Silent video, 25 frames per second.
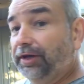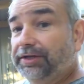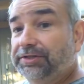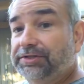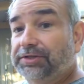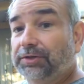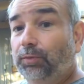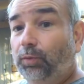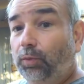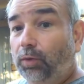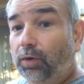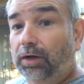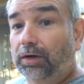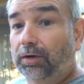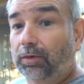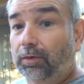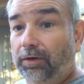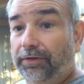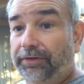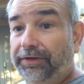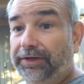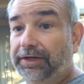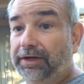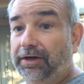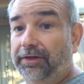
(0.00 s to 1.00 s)
to one or
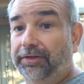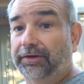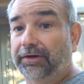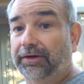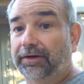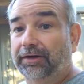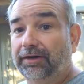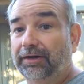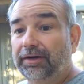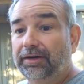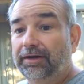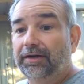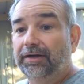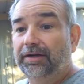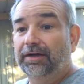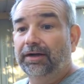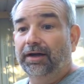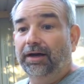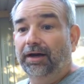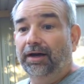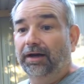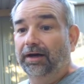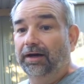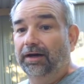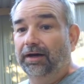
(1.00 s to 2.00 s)
the other.
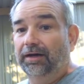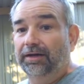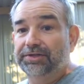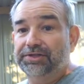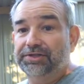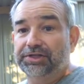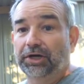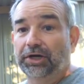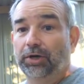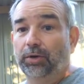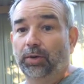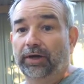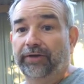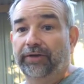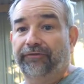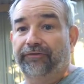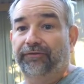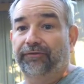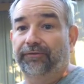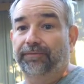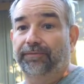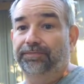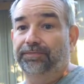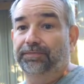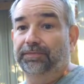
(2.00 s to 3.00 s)
So if
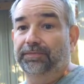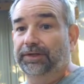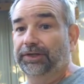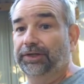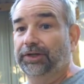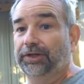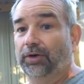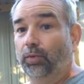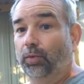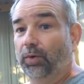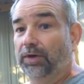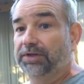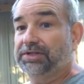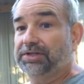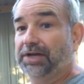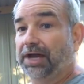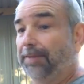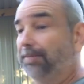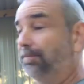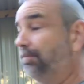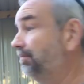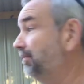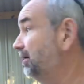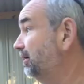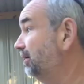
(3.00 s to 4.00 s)
once I
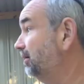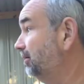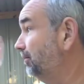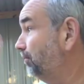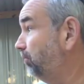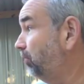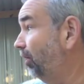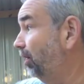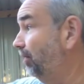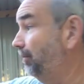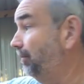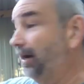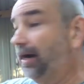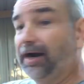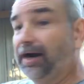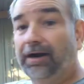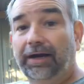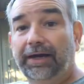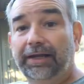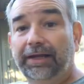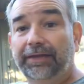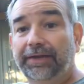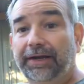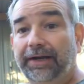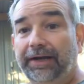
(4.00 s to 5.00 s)
plumb air
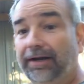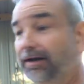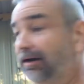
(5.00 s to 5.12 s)
in there,